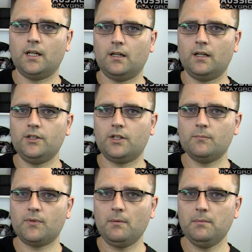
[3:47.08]
Uh, and you
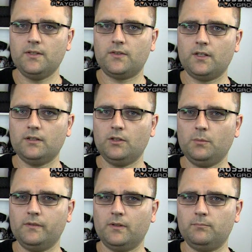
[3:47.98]
can probably see a little
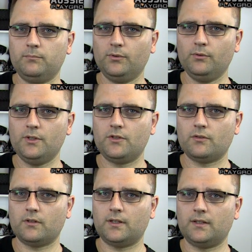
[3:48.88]
bit of a bluish
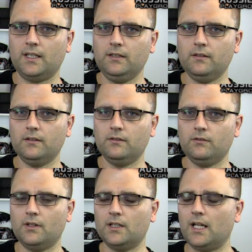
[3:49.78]
sort of tint
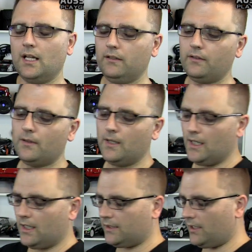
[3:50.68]
to the glass.
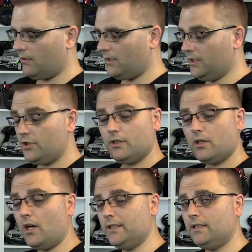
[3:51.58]
Now
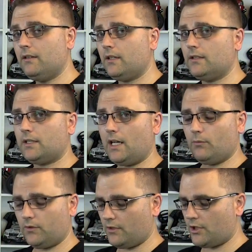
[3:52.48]
initially I didn't think that
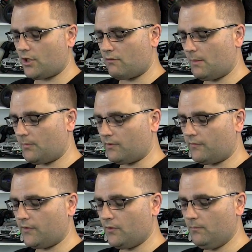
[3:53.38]
that was going to show up on
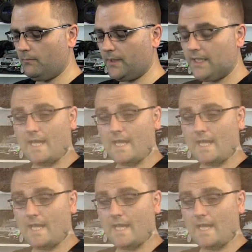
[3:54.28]
film but